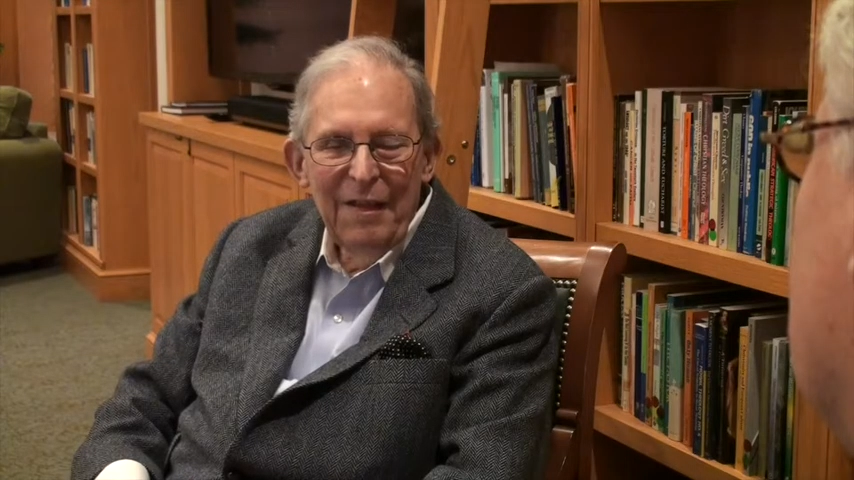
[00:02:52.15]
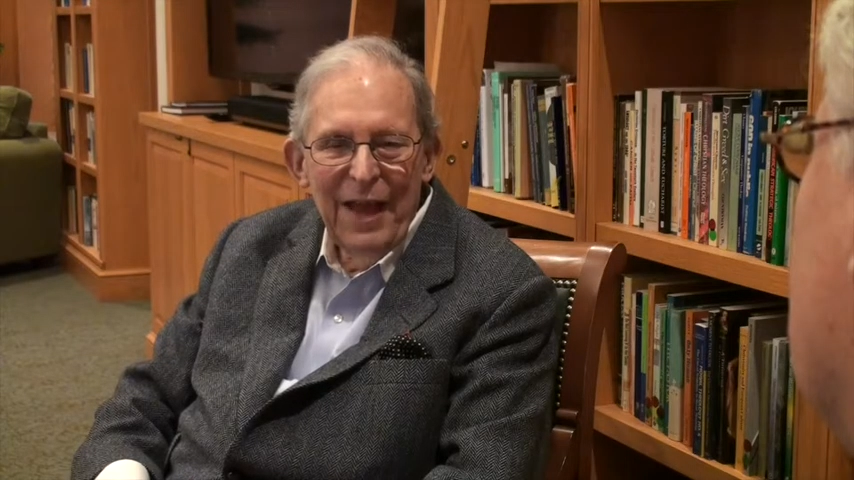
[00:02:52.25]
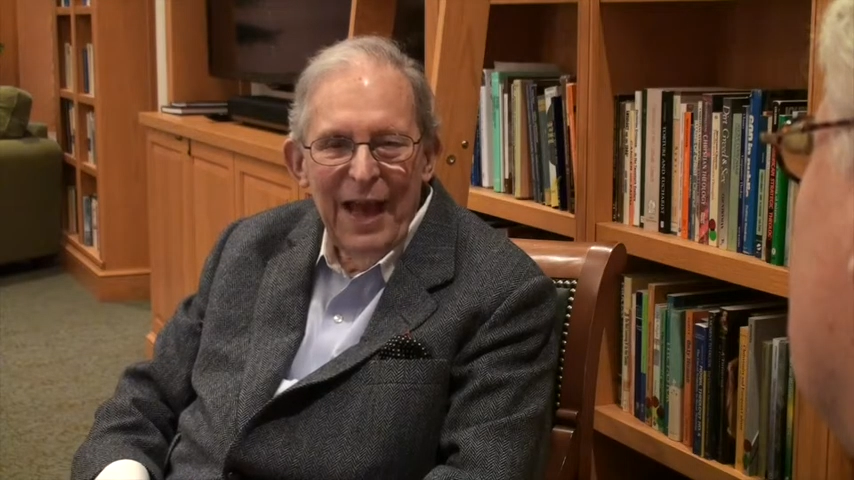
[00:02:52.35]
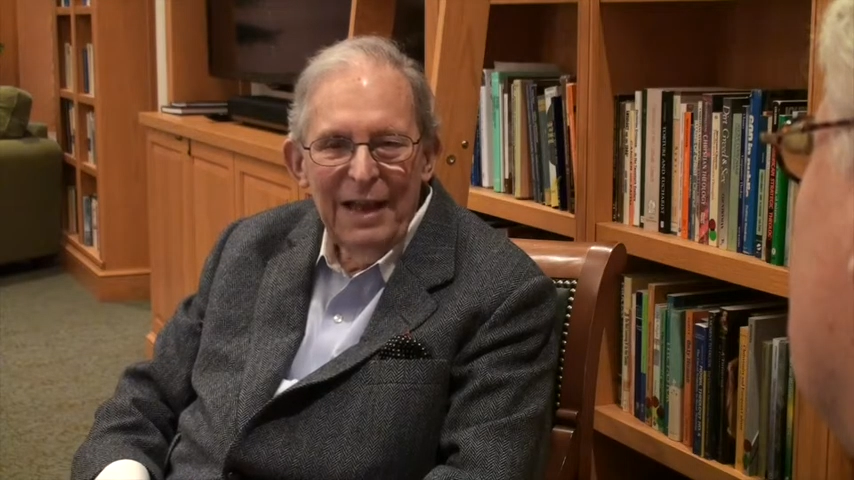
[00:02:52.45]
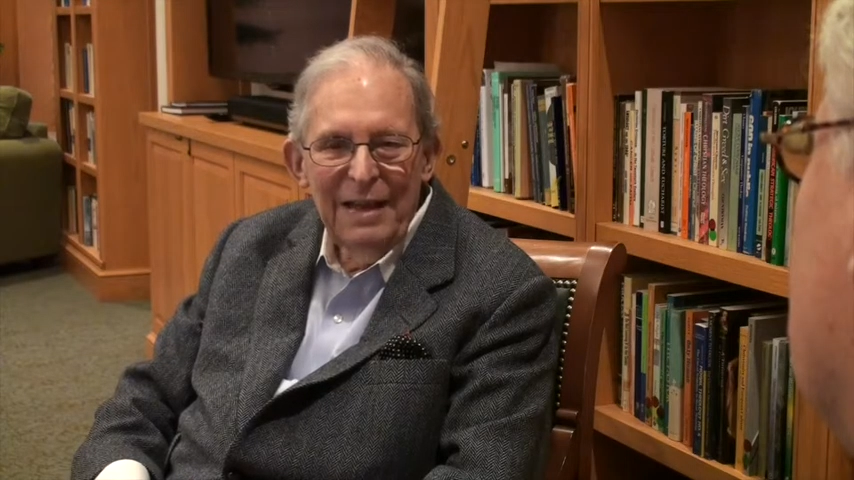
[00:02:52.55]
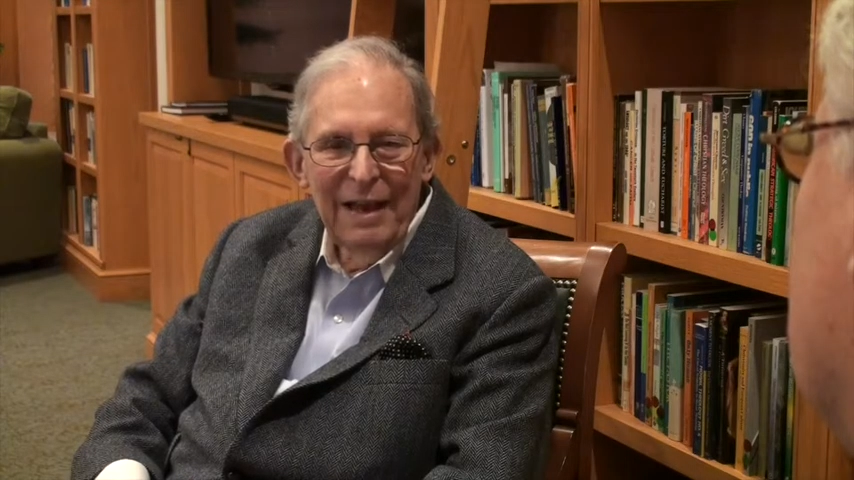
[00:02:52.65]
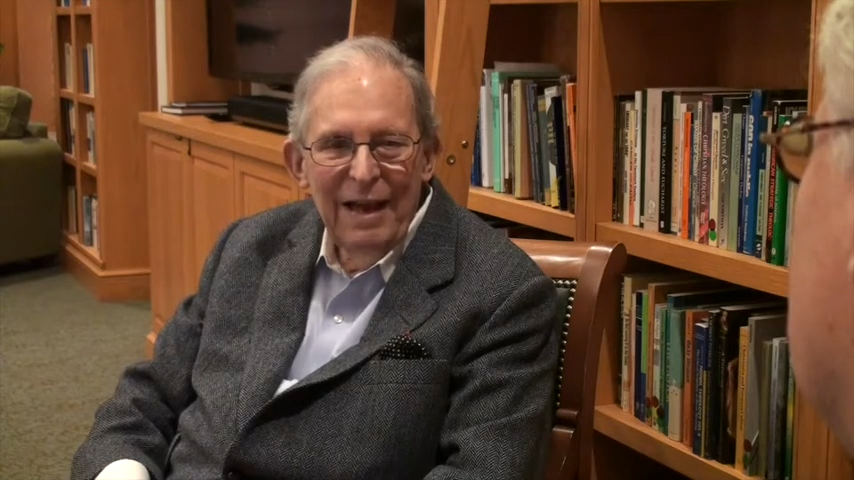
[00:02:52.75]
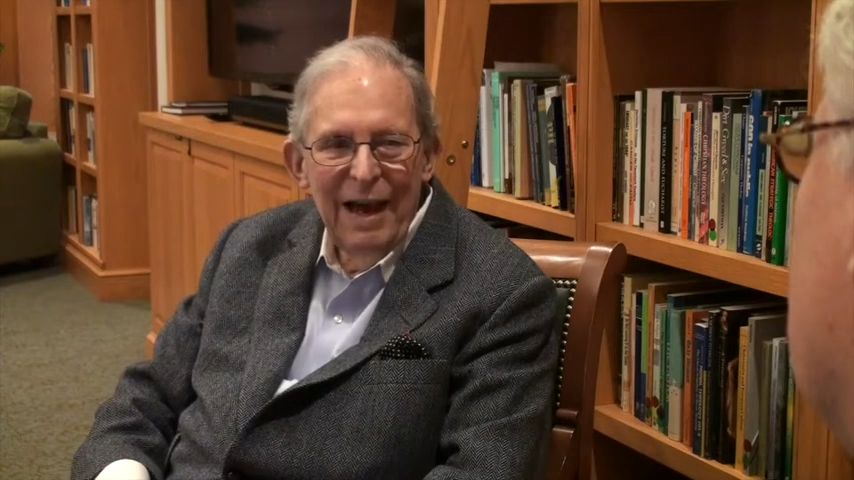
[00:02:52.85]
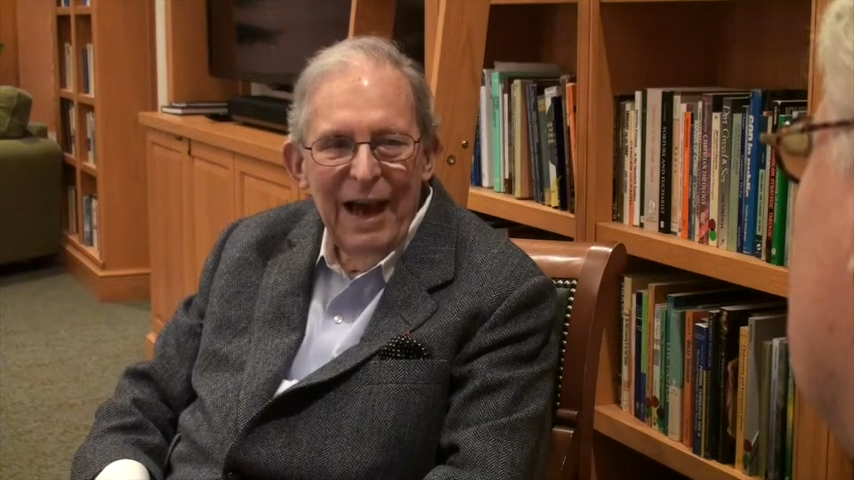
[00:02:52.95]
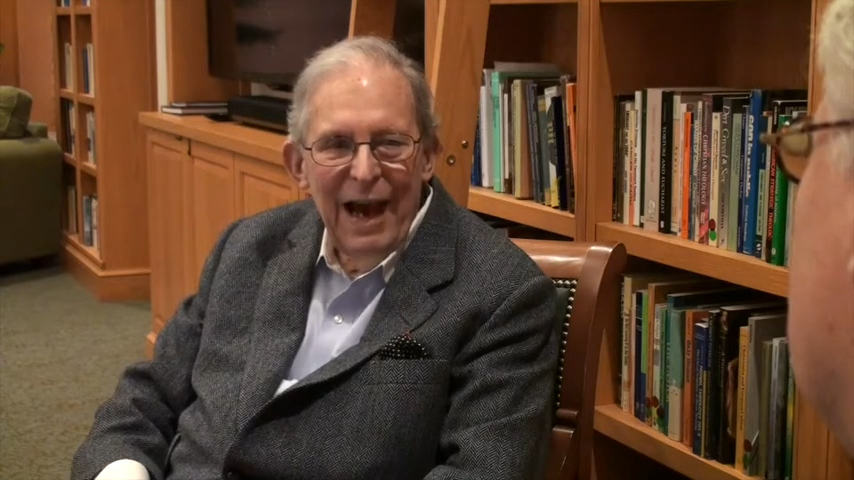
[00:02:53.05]
that
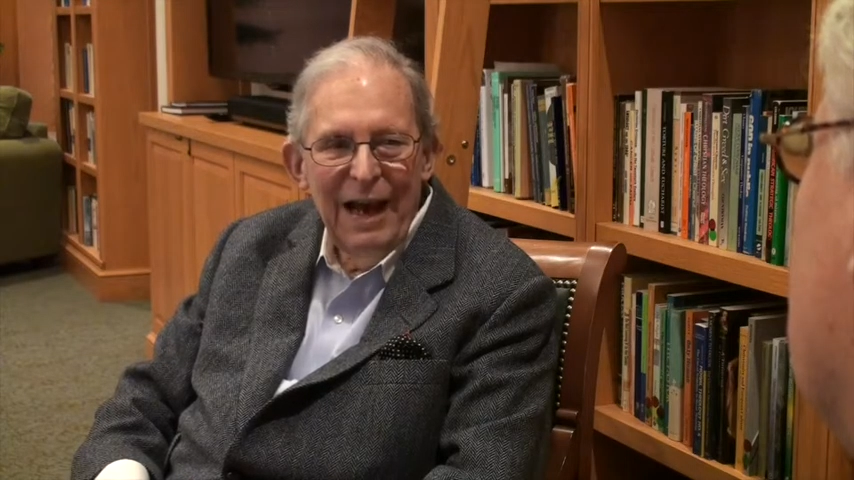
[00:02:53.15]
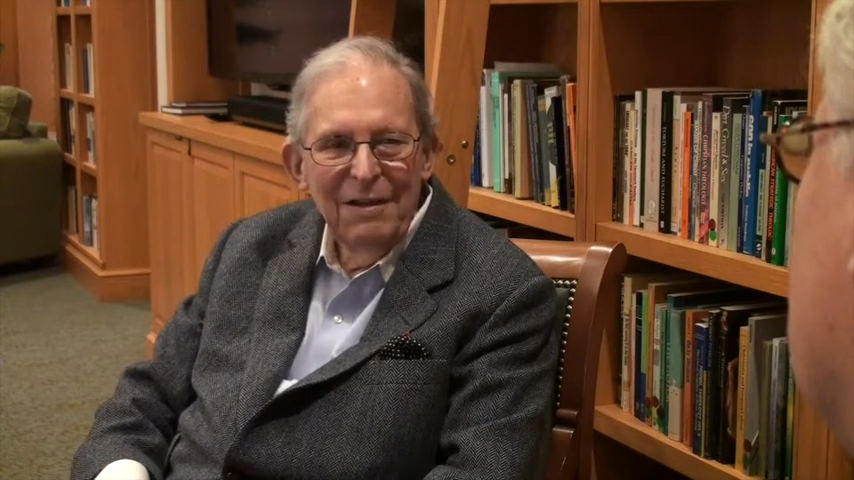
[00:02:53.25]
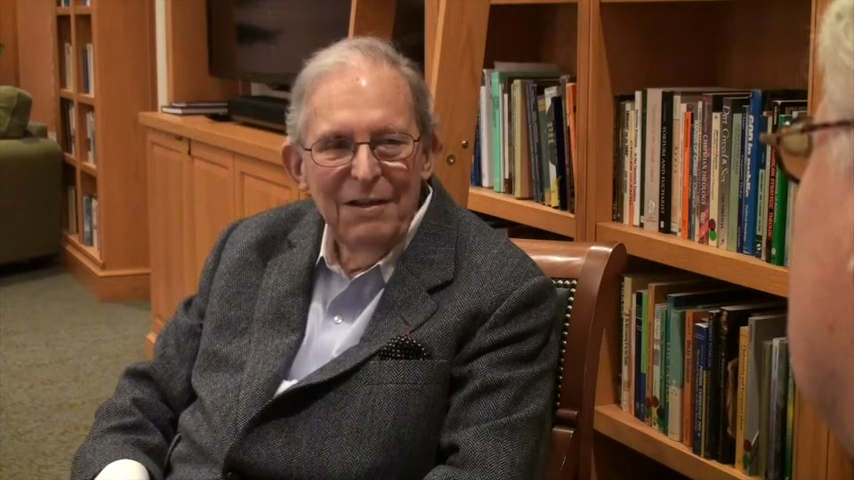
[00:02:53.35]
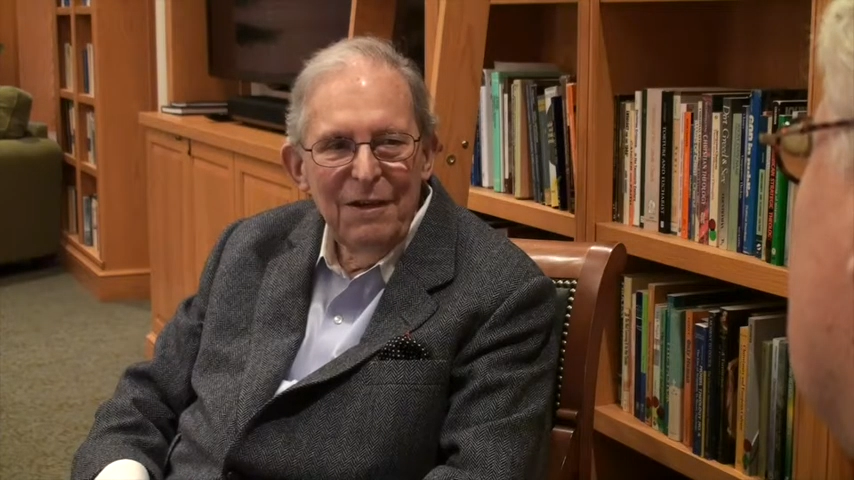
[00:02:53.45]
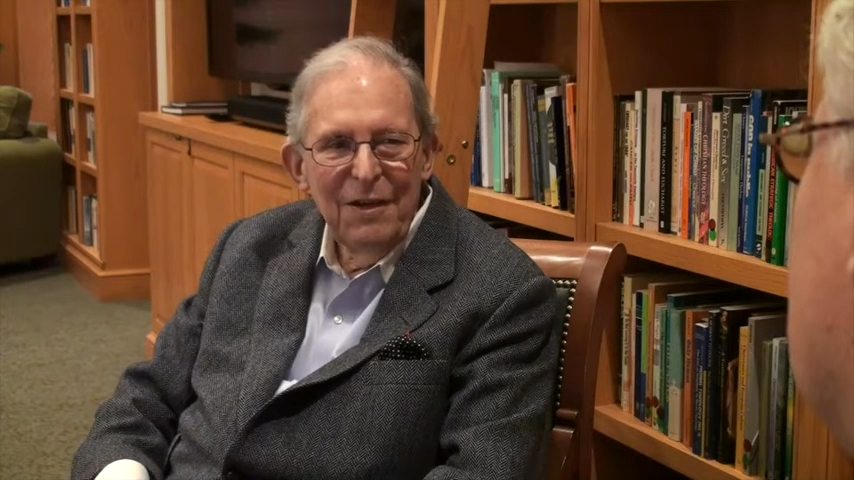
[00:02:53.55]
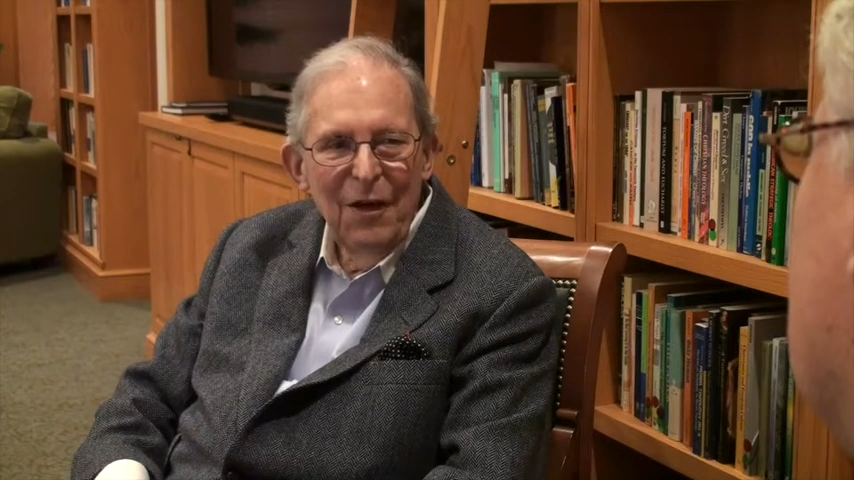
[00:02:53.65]
I should